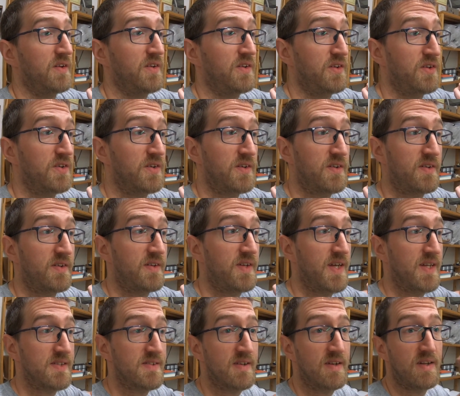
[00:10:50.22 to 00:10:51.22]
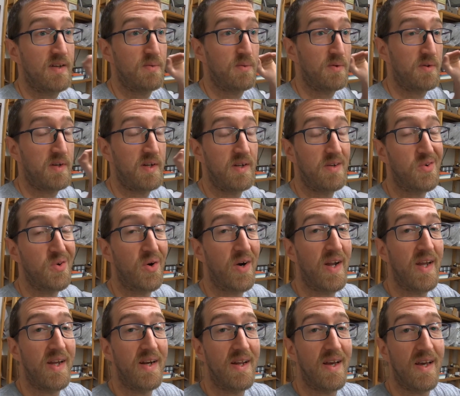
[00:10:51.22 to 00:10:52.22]
your density will
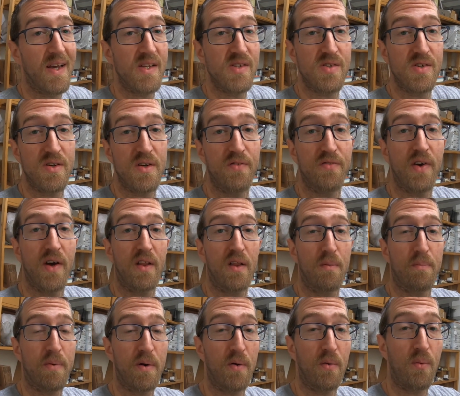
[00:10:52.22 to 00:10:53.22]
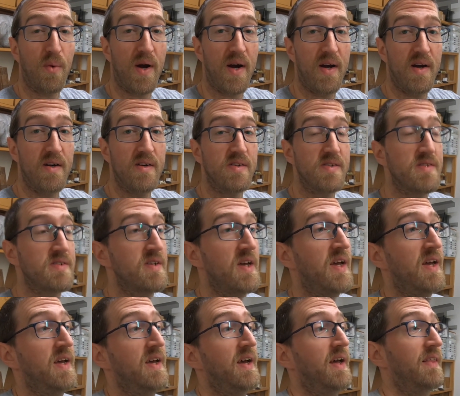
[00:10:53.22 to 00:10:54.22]
degrade as your developer wears,
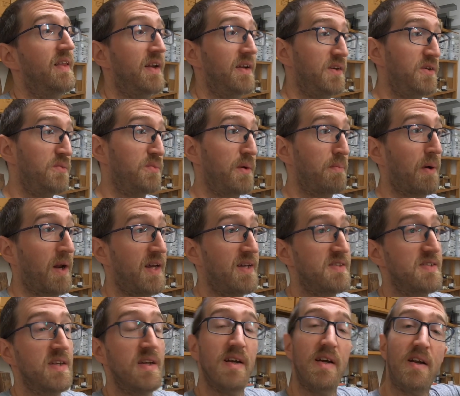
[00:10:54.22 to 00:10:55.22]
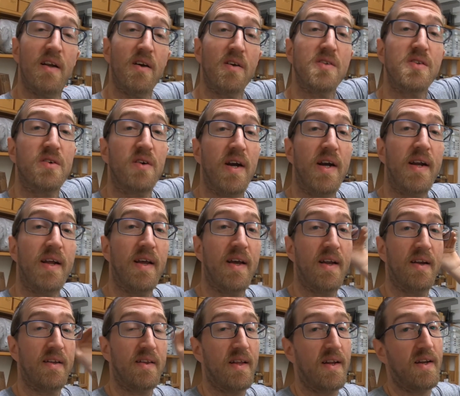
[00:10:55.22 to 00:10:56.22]
and then you replace it, it looks great
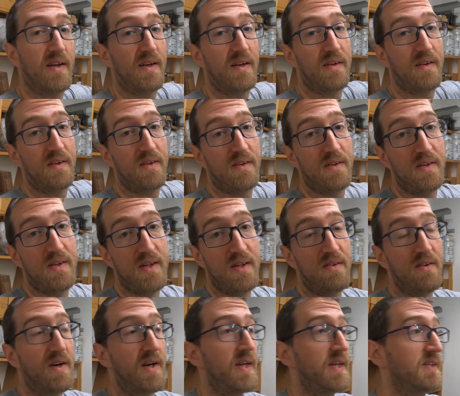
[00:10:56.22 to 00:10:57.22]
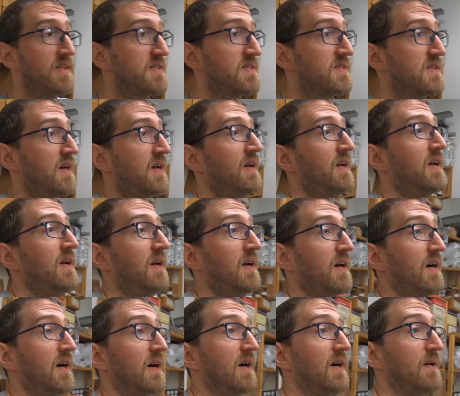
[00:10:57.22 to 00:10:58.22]
again, and then it degrades.
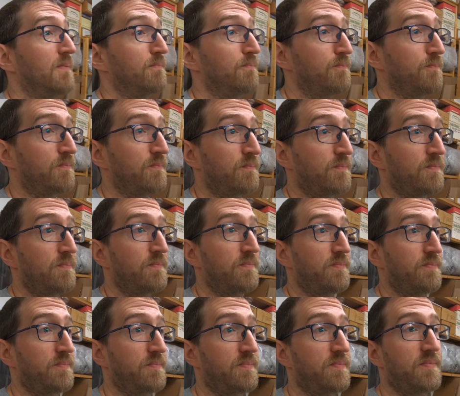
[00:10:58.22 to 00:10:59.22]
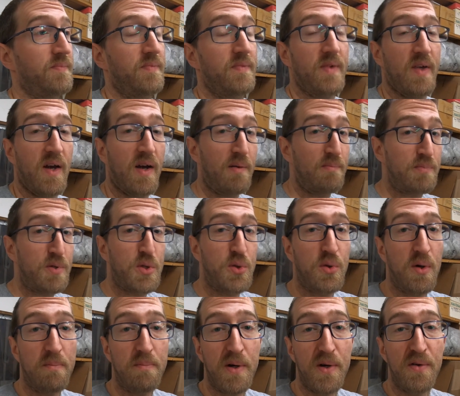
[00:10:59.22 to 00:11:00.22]
I'm
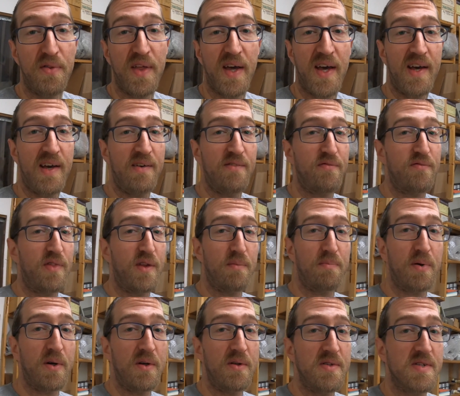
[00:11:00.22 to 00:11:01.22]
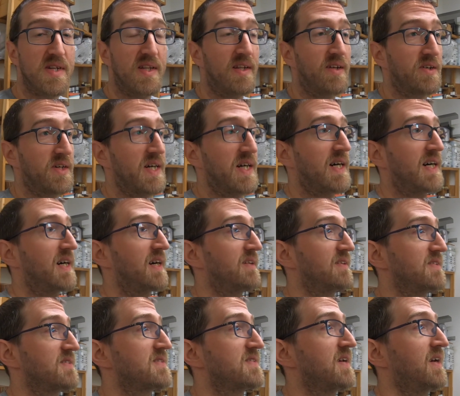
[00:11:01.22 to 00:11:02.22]
sure both have their pros and their
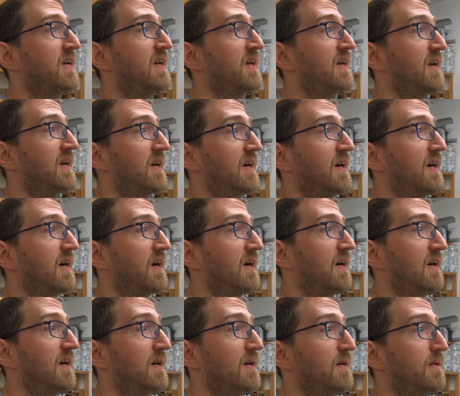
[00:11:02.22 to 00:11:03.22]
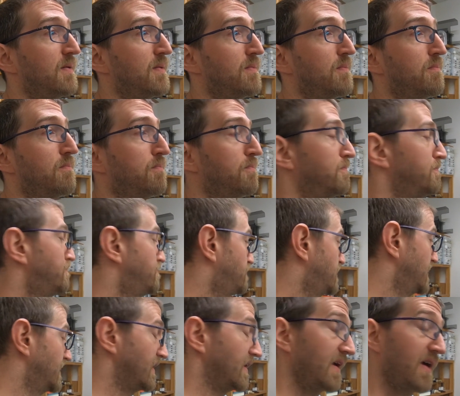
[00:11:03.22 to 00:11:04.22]
cons,
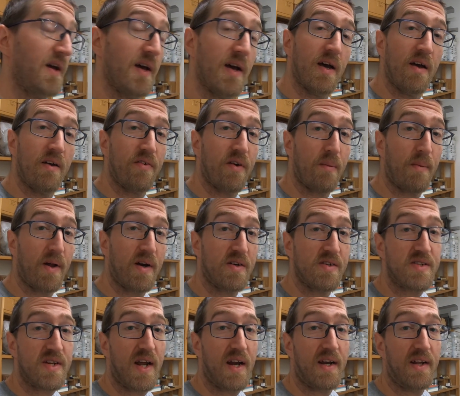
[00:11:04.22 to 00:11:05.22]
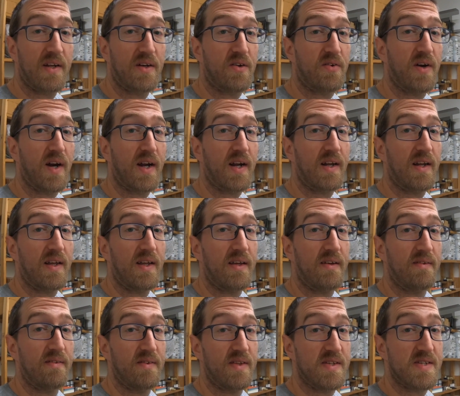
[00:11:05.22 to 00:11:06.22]
but if I'm understanding correctly,
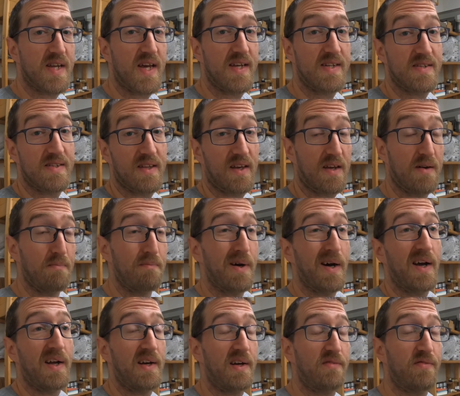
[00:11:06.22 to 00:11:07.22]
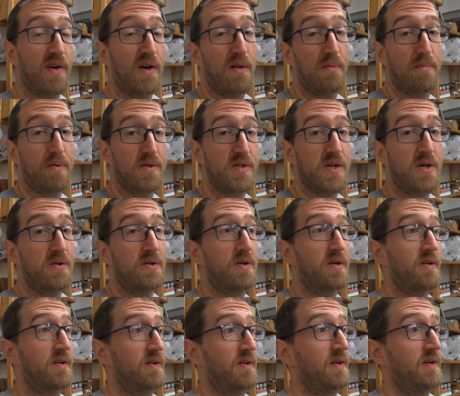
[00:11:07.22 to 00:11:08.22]
this has the combined developer
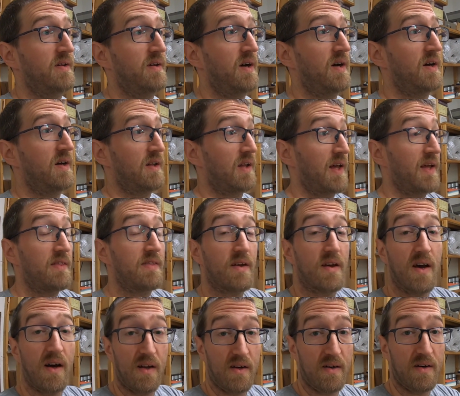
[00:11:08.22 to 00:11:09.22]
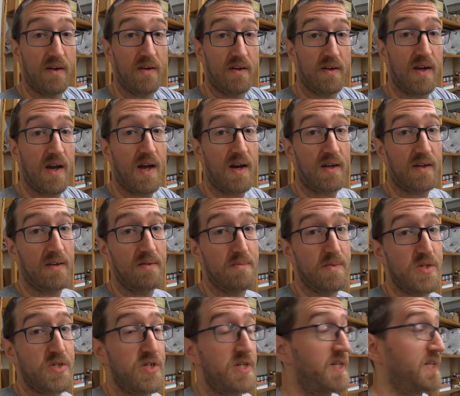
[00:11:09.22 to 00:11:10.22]
toner, like the color Konica
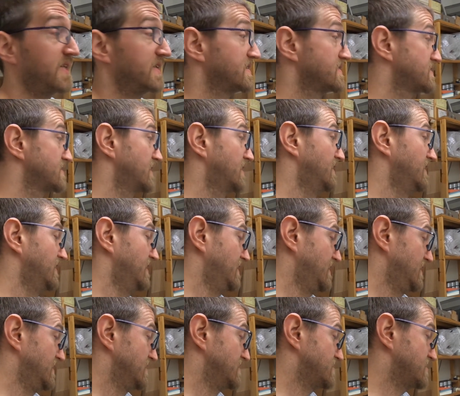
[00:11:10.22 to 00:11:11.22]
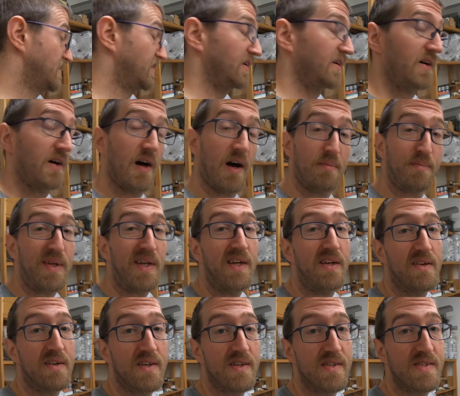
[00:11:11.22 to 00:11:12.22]
machines. So I'm
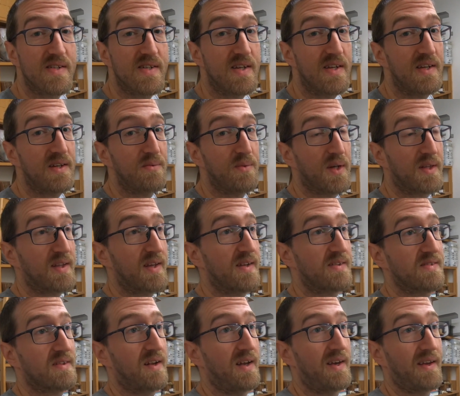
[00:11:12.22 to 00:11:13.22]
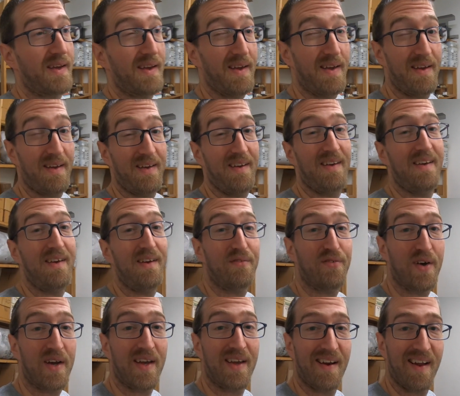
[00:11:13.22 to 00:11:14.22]
eager to see what that's like,
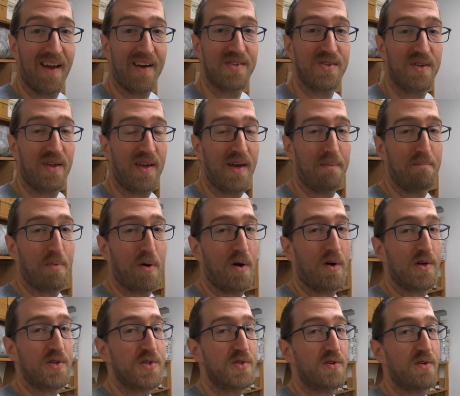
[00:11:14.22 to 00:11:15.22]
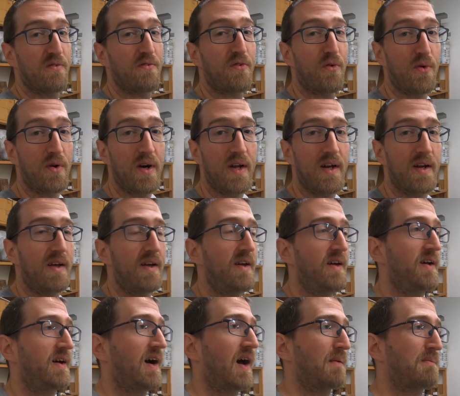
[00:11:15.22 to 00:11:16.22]
if I can actually get parts for it.
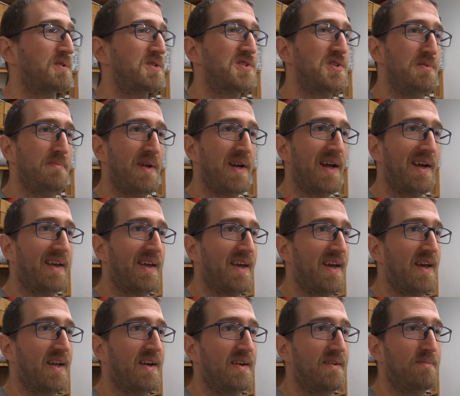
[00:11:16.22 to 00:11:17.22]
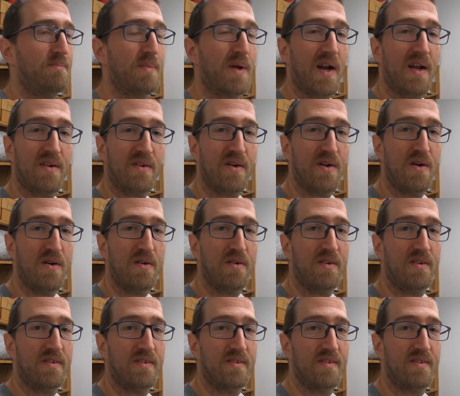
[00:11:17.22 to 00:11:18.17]
I'm assuming I can, but I don't know,